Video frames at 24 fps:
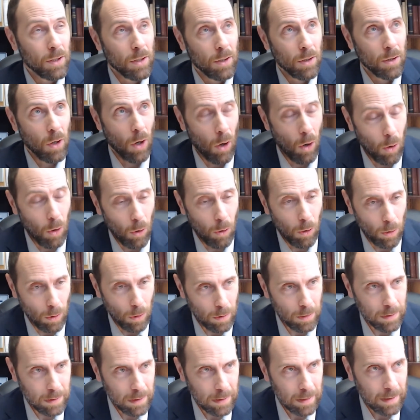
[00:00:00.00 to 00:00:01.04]

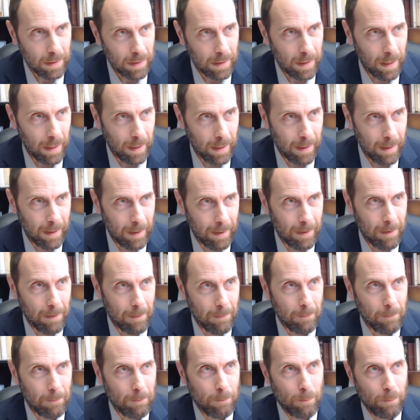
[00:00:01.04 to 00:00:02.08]
cold
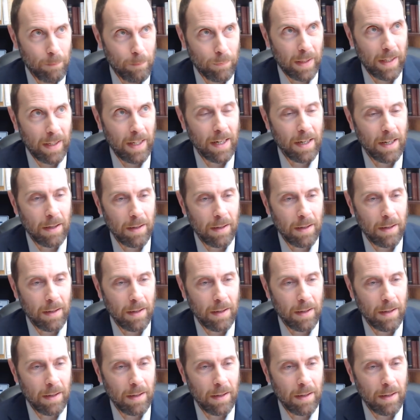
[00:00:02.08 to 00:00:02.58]
in